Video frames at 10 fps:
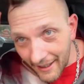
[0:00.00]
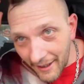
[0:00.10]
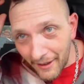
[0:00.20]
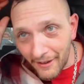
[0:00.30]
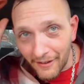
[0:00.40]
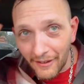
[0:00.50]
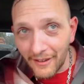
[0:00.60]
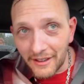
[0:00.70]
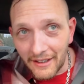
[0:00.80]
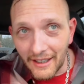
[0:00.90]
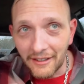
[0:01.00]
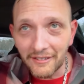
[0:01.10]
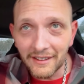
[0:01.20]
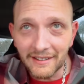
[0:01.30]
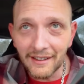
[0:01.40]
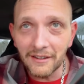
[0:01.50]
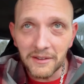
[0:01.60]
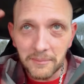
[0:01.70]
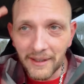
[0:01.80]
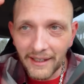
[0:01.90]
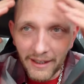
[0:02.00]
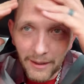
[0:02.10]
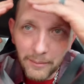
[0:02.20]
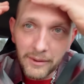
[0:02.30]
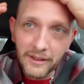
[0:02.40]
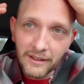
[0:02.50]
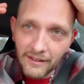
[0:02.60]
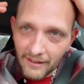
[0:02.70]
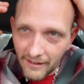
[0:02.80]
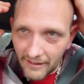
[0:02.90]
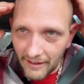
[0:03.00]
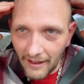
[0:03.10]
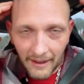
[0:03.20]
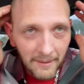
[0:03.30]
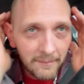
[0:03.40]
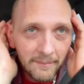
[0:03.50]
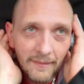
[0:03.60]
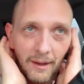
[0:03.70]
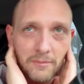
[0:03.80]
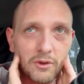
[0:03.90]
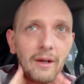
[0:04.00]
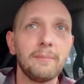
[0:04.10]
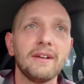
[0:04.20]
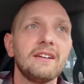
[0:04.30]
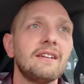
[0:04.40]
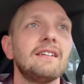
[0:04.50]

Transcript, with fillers: I don't know. You can't really tell because my hair, but I'm dripping.